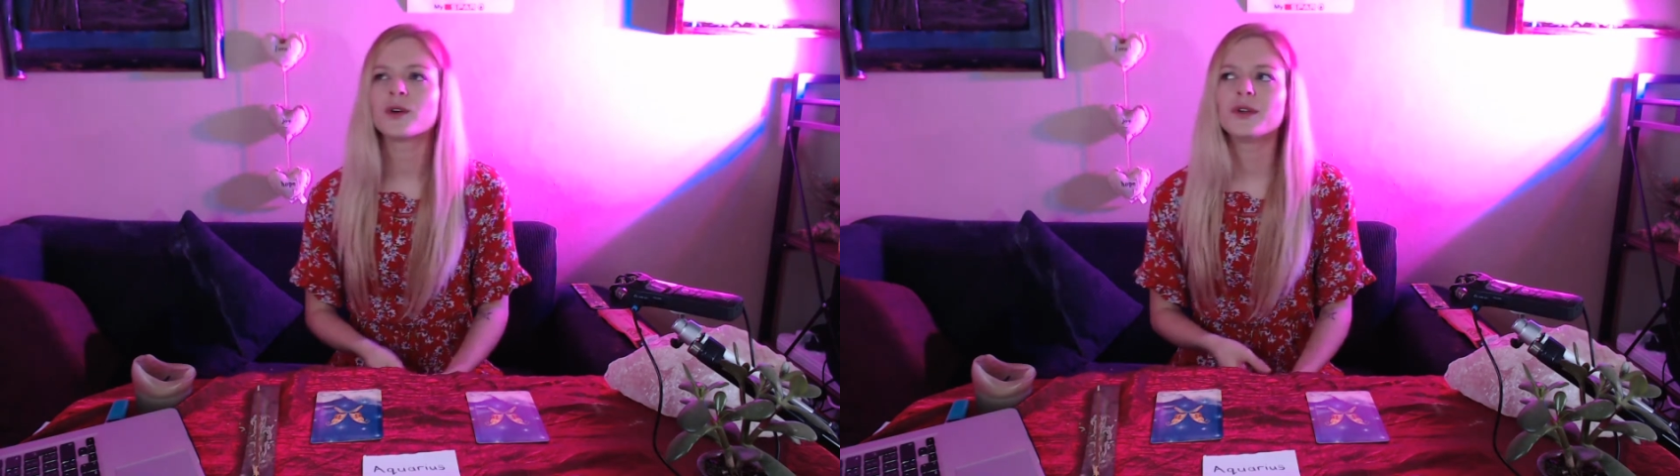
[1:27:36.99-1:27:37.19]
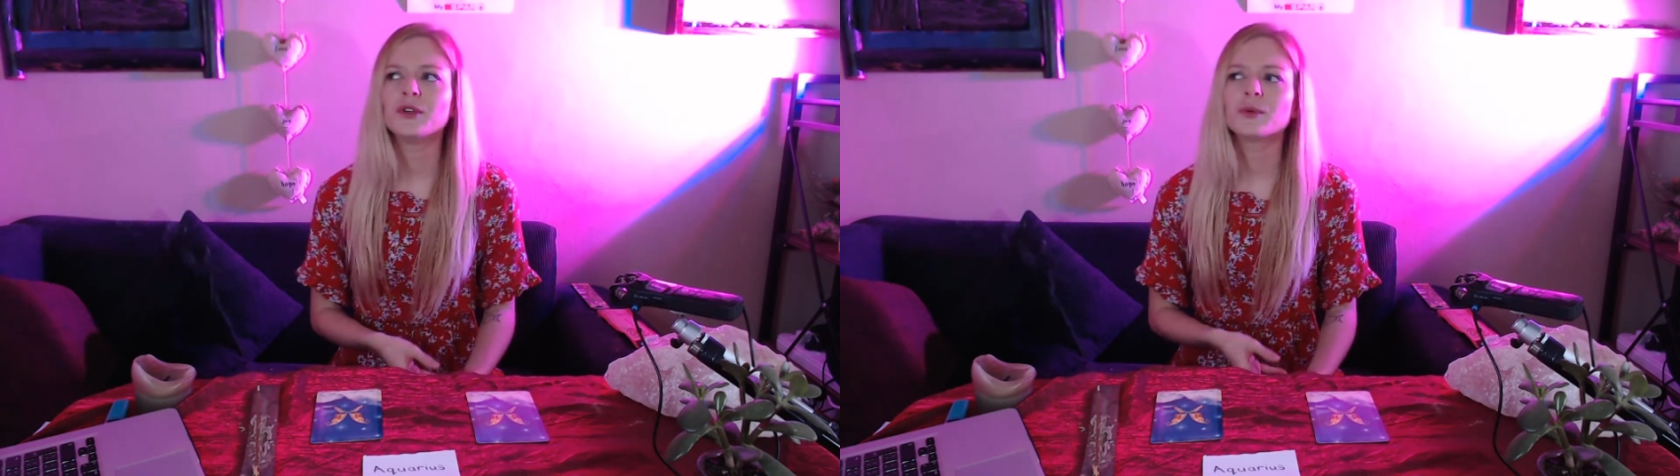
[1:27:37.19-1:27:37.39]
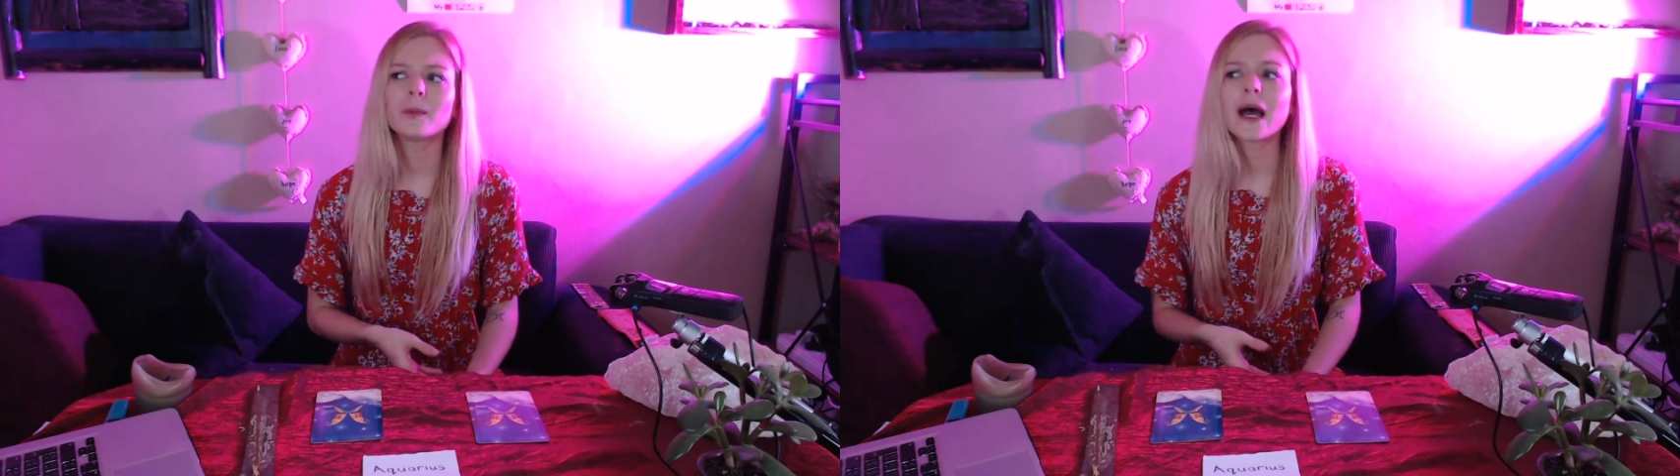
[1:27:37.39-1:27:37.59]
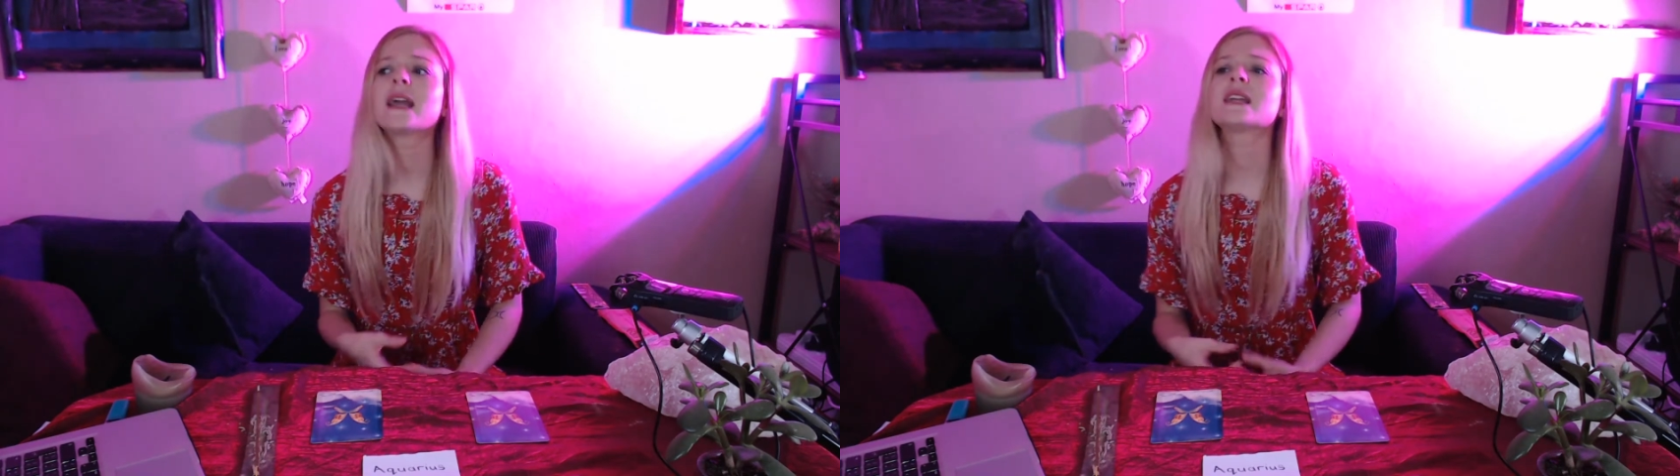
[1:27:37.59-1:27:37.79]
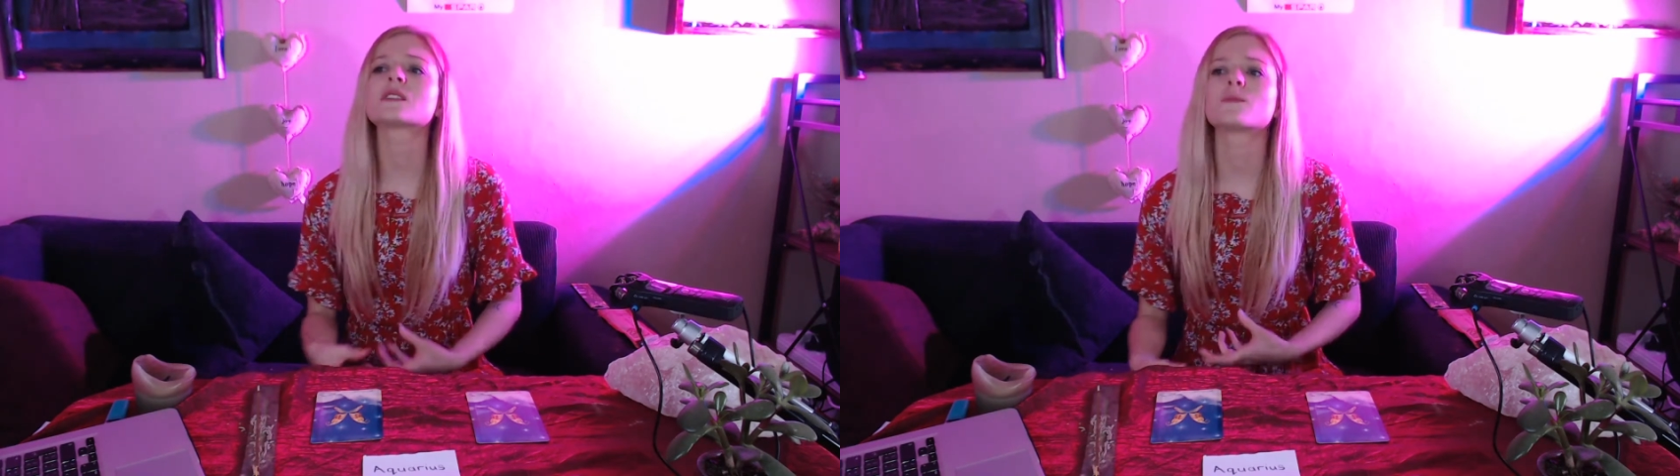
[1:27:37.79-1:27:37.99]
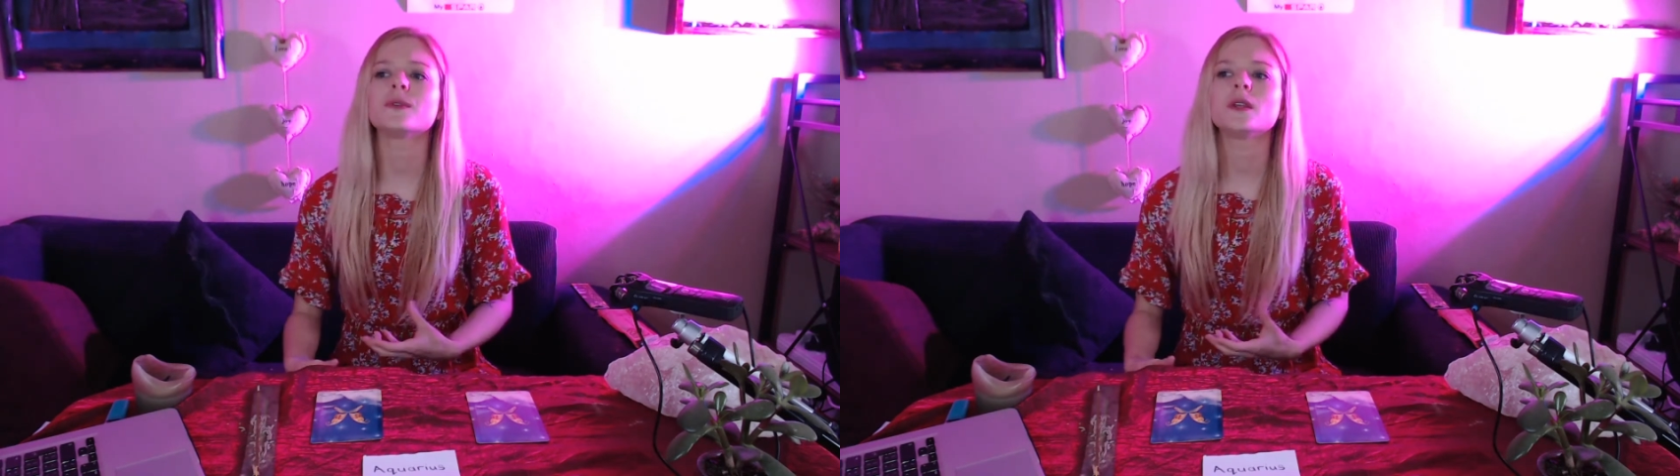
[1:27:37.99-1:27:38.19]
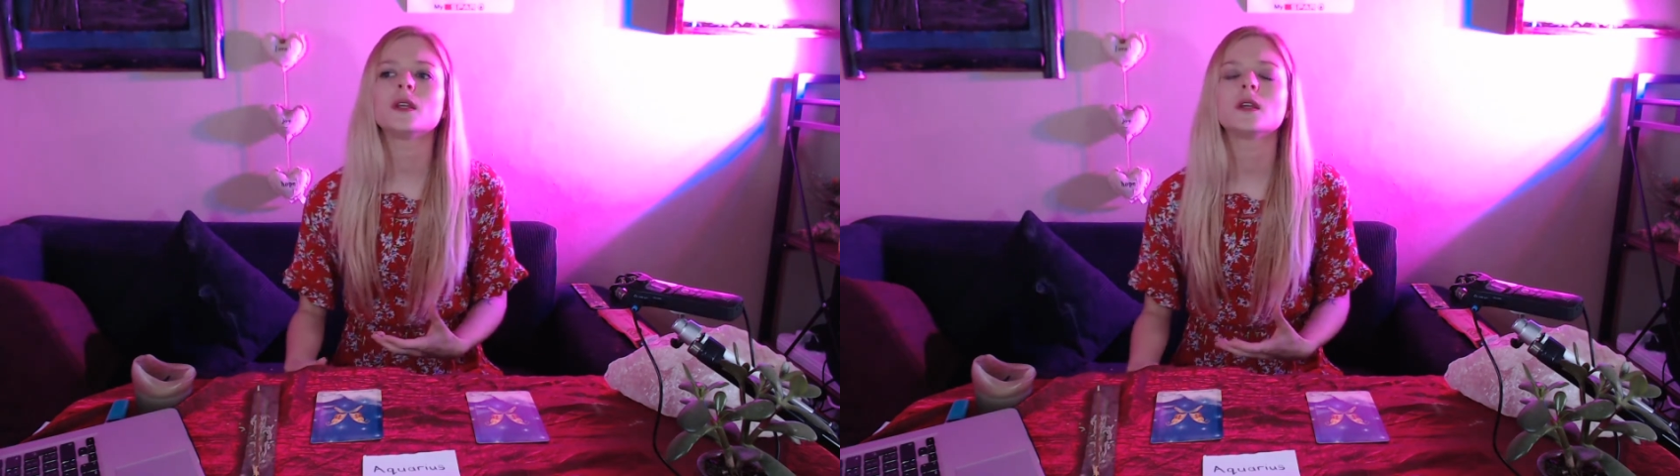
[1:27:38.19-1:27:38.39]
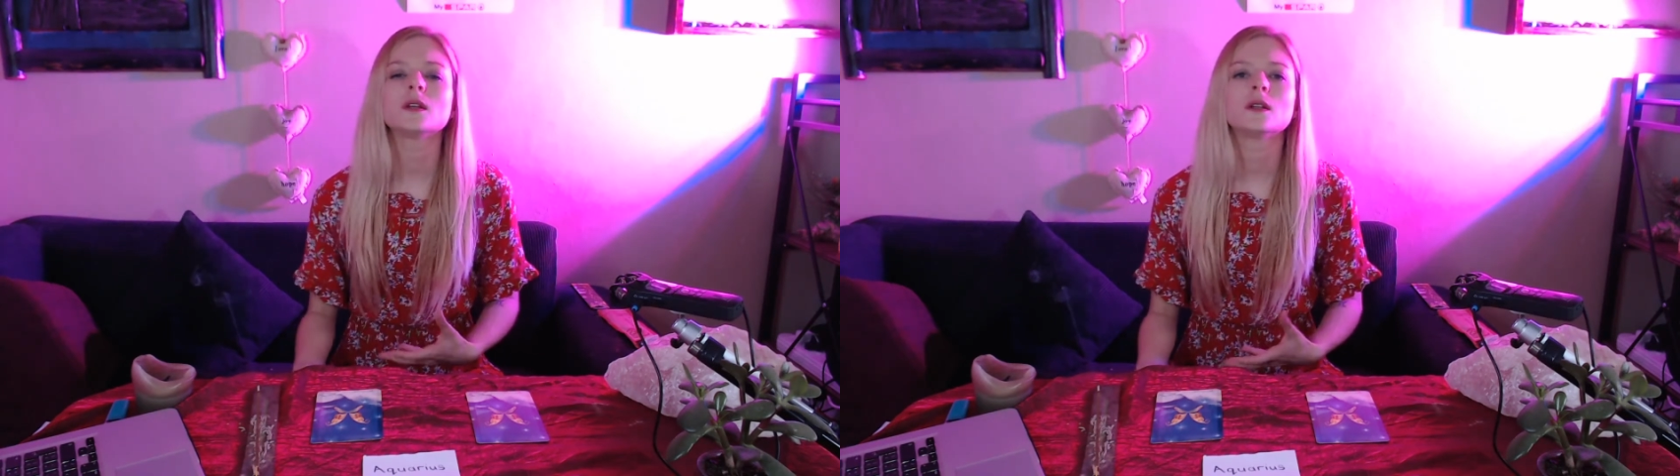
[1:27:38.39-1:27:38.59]
you might
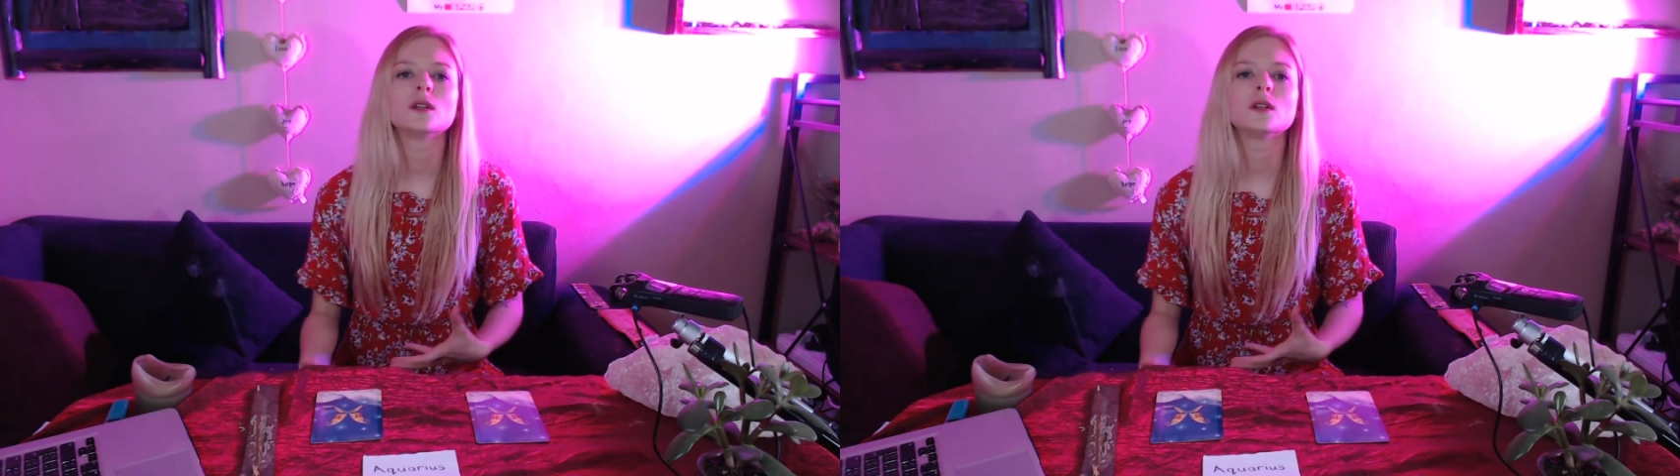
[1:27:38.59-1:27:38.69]
be